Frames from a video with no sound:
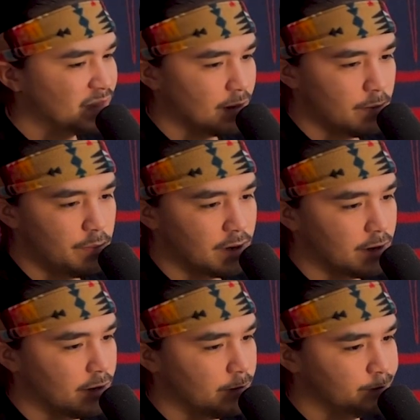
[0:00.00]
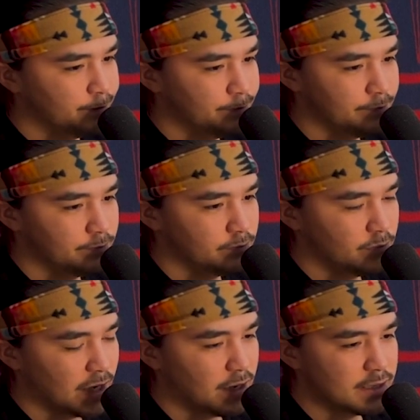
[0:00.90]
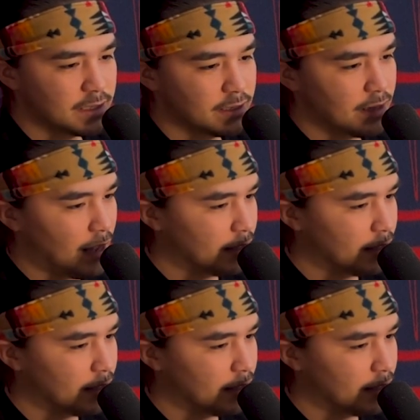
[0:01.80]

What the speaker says: my cousin, yeah,